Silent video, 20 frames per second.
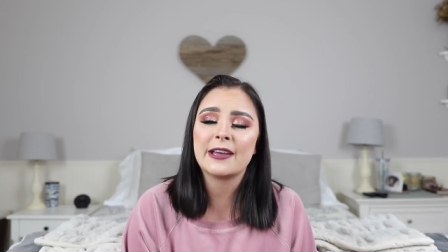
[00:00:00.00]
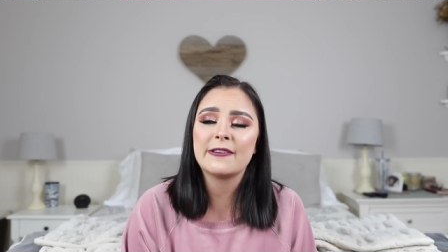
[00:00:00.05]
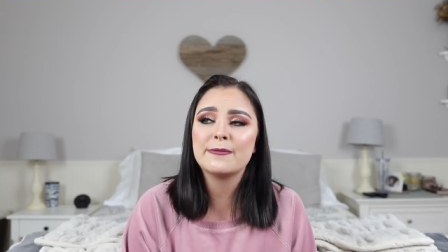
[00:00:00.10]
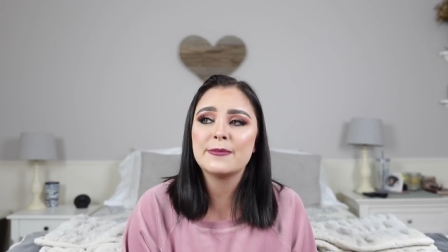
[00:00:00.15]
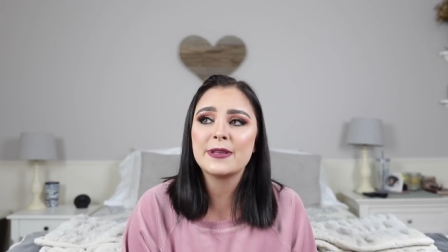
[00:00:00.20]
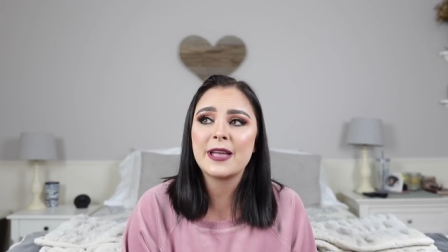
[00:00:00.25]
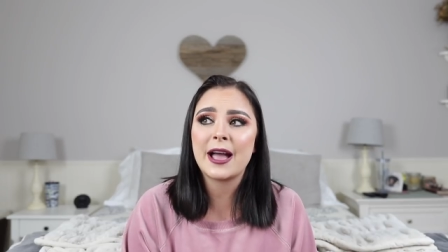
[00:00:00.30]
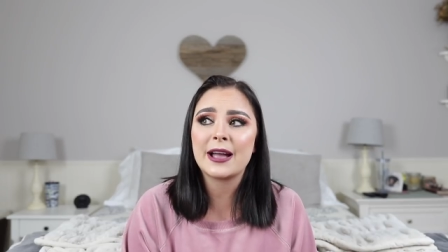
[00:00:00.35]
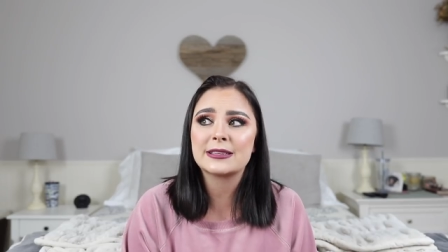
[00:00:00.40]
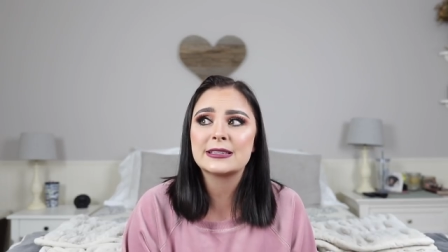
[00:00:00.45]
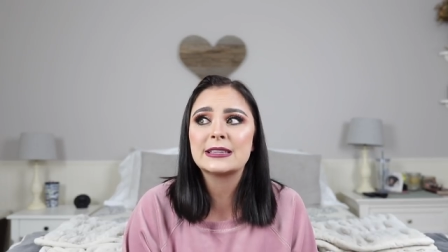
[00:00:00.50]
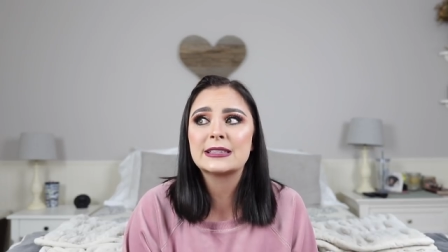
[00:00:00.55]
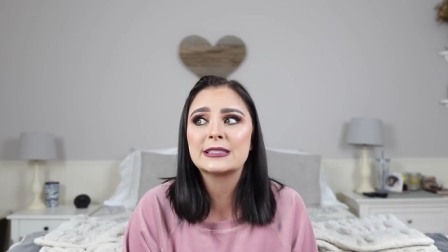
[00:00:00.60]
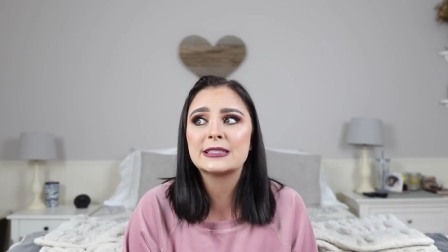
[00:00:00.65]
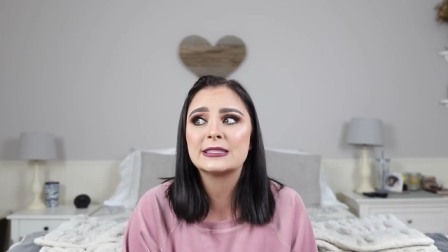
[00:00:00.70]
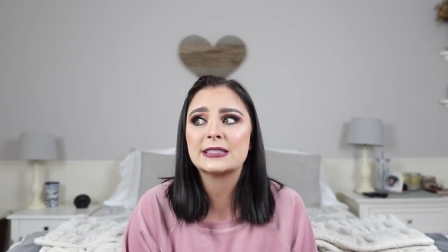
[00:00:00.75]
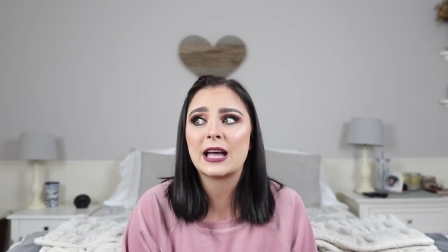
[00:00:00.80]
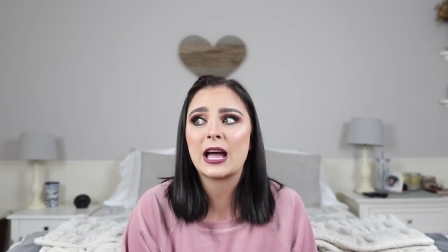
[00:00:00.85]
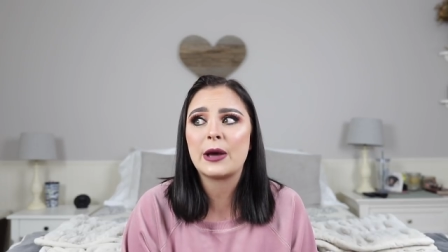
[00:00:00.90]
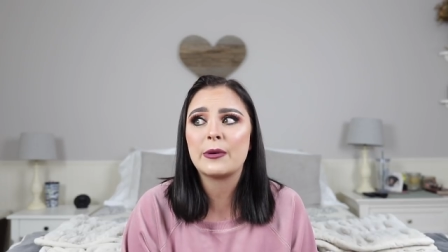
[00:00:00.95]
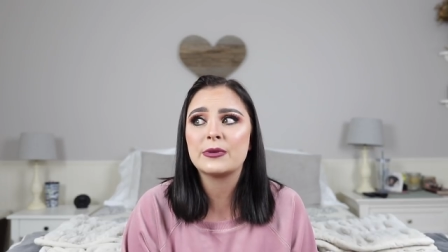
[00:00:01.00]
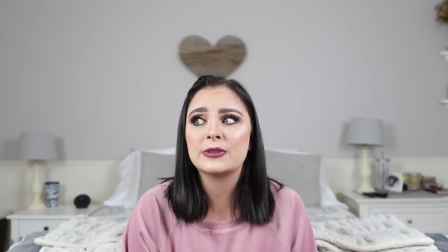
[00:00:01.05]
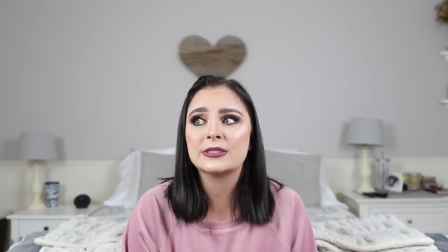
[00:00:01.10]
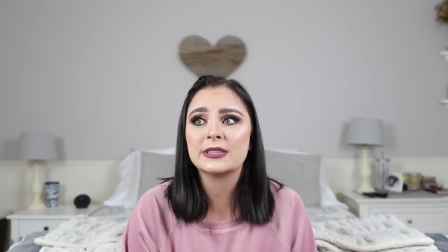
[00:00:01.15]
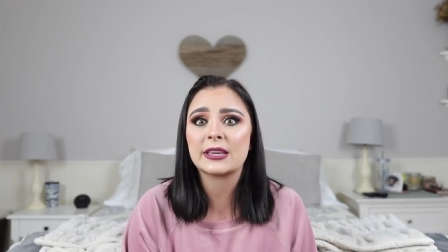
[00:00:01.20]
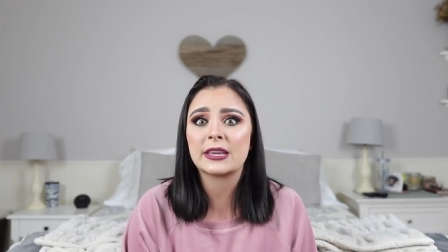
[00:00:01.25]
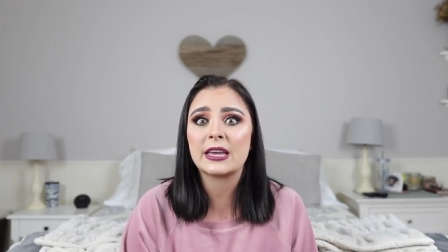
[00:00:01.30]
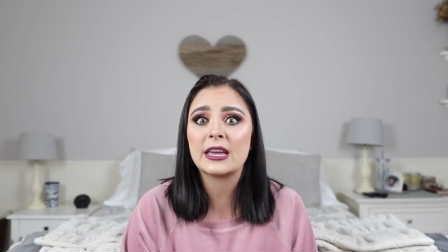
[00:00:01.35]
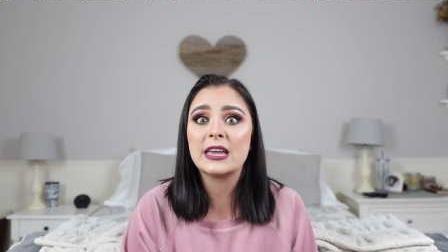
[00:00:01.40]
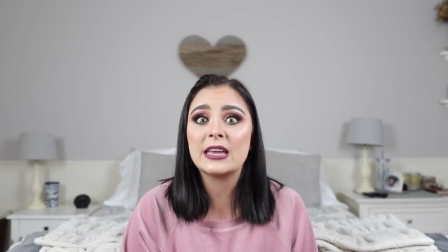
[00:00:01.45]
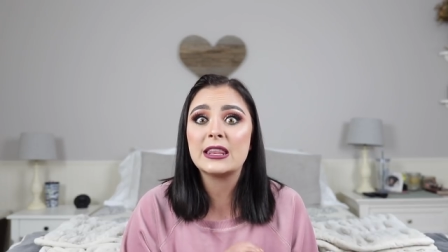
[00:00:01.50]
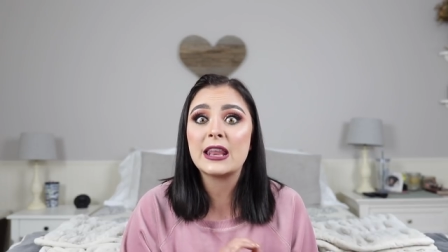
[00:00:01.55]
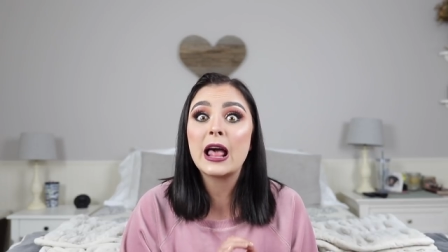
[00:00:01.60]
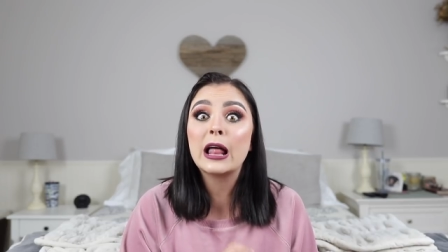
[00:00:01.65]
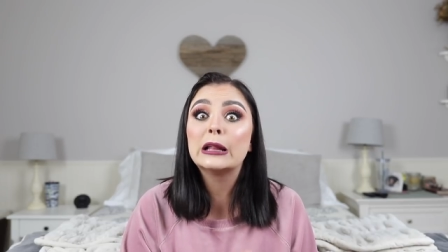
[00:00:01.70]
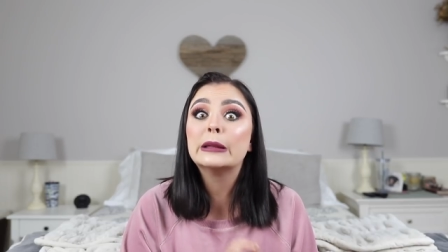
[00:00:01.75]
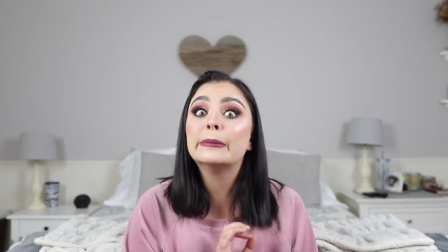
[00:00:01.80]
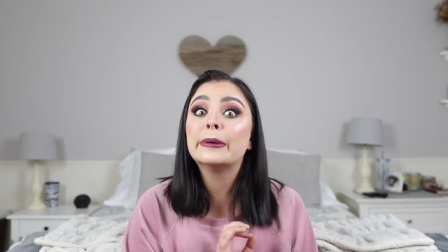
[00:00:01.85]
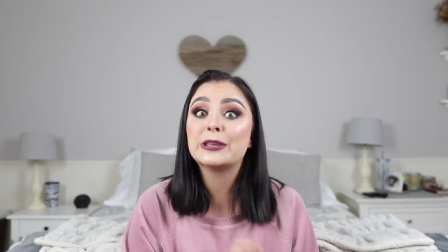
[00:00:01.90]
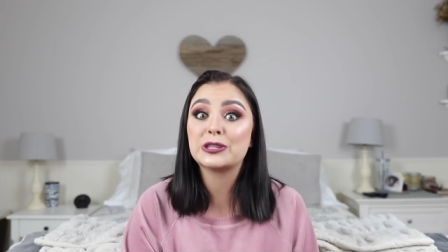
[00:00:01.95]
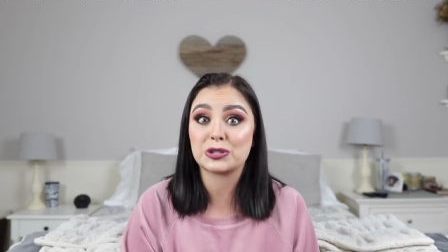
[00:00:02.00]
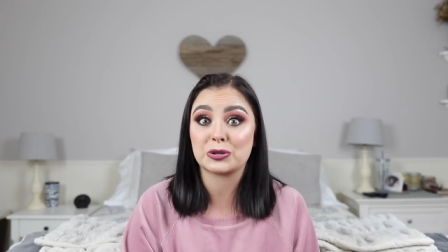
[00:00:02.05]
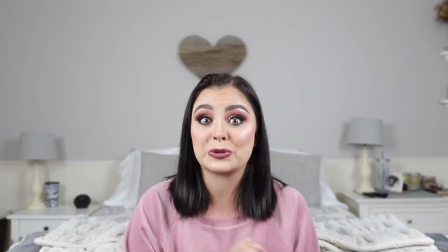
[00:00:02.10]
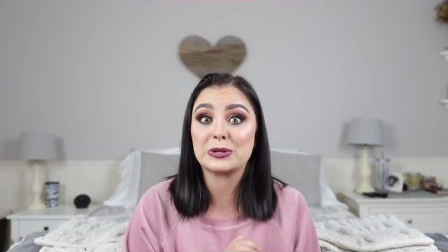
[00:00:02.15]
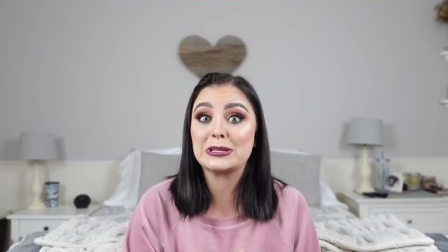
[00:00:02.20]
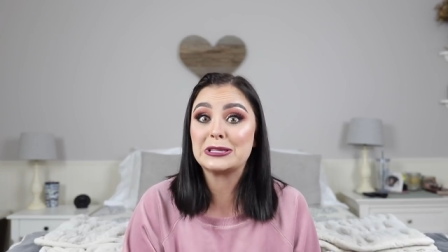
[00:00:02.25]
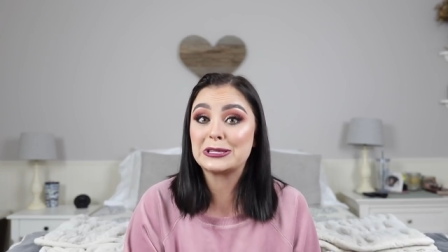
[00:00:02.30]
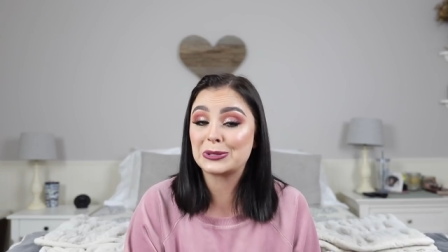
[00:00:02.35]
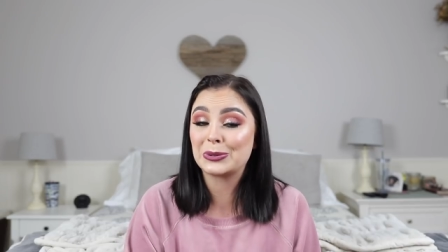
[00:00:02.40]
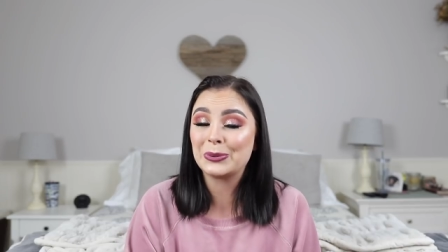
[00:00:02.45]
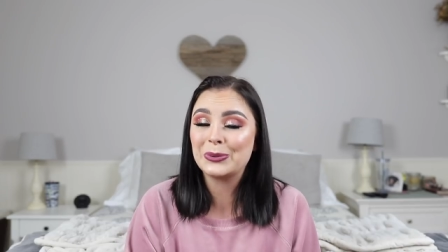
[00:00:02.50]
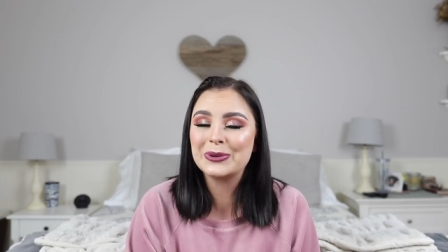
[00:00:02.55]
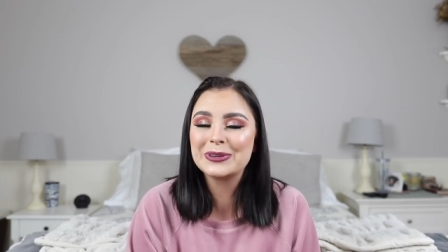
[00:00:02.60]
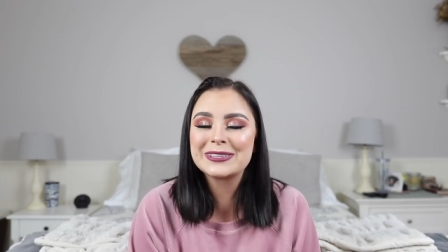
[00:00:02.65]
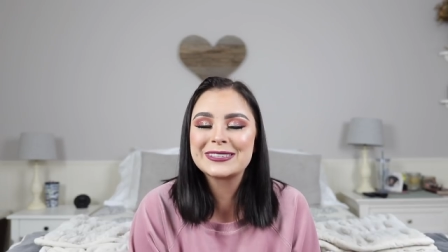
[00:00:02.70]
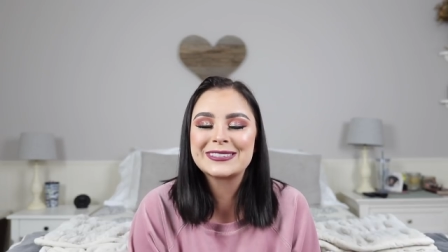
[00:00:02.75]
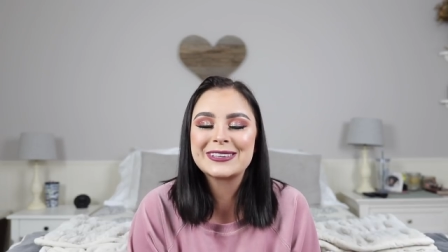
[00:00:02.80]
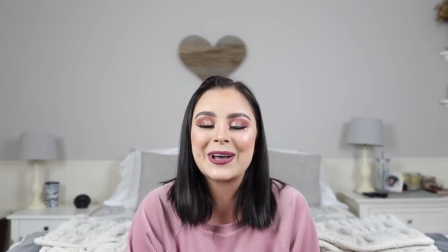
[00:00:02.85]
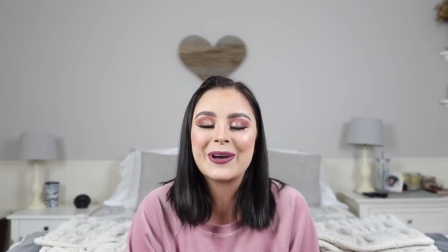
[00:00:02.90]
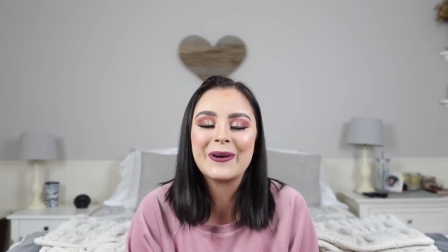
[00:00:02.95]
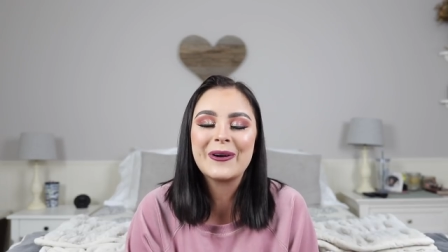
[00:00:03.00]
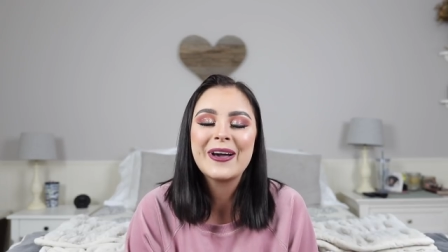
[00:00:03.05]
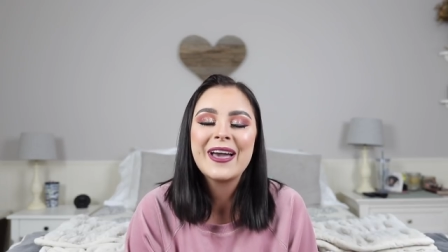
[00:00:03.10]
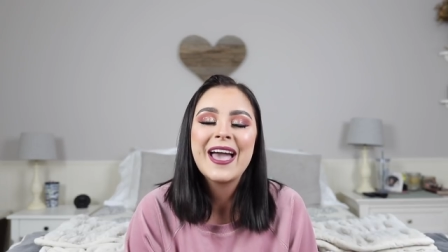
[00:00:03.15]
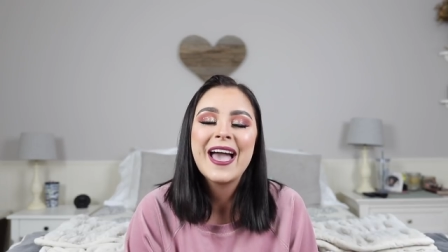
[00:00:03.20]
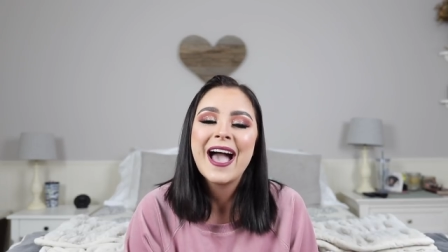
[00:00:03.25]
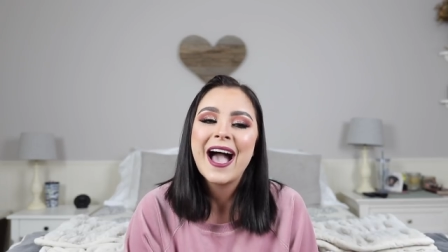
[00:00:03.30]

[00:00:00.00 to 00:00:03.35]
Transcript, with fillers: I've been acting since I was like in elementary school. So